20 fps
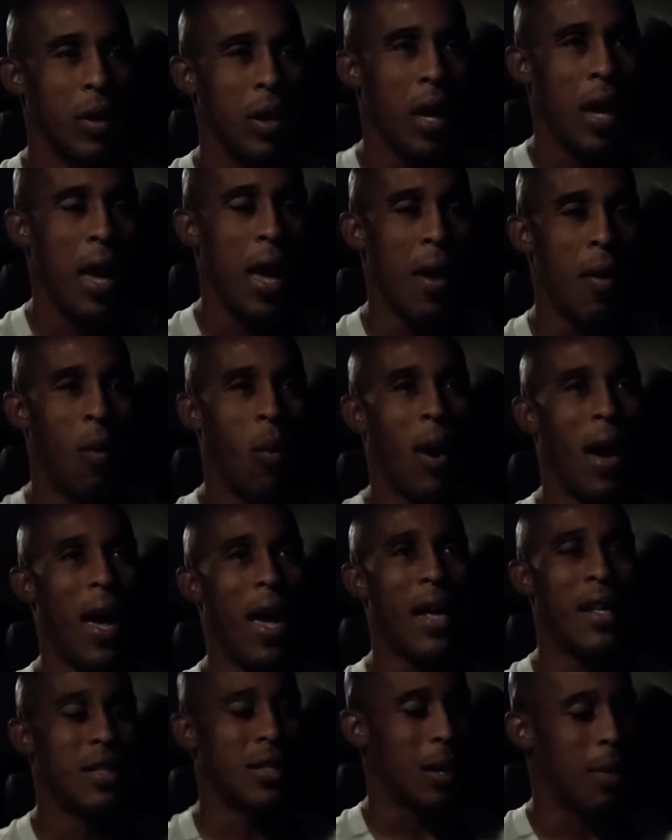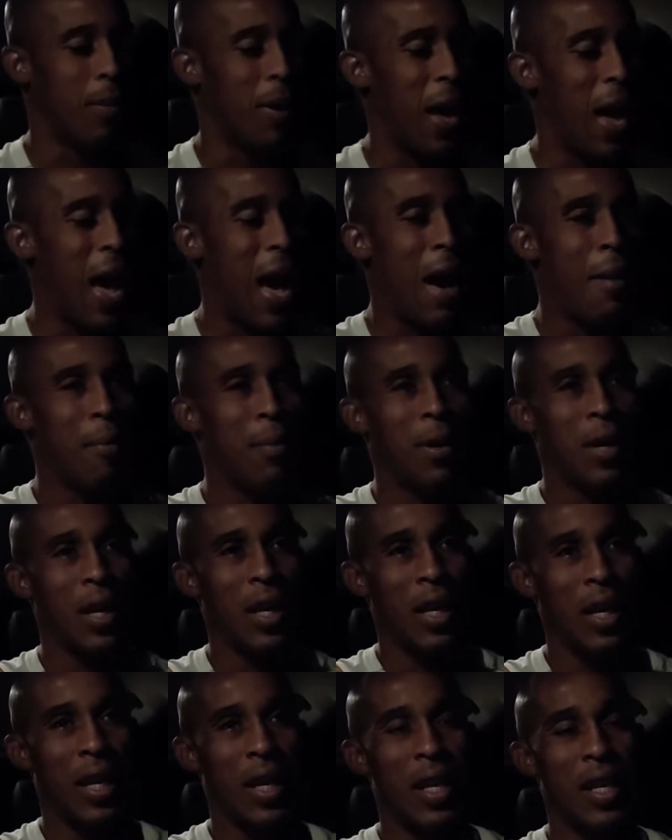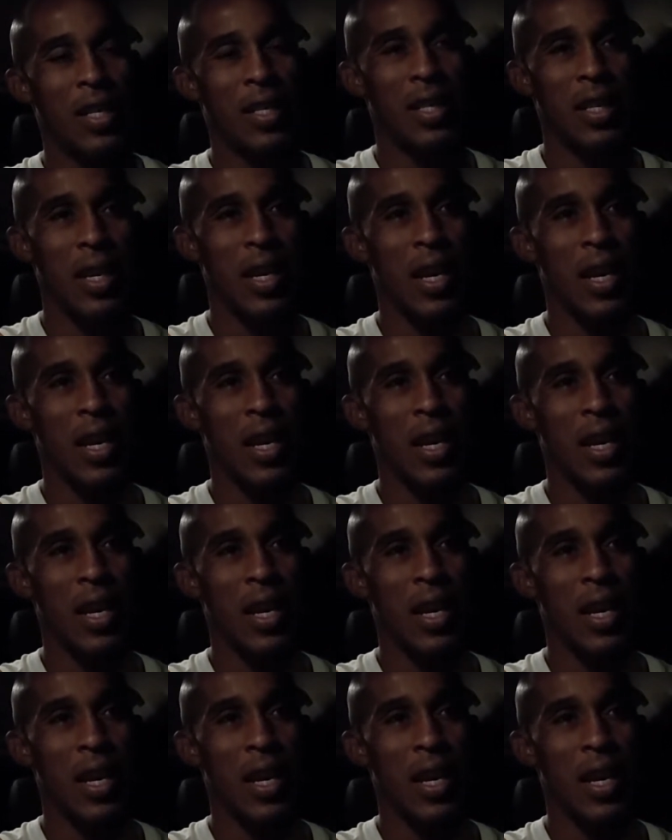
And what ends up happening is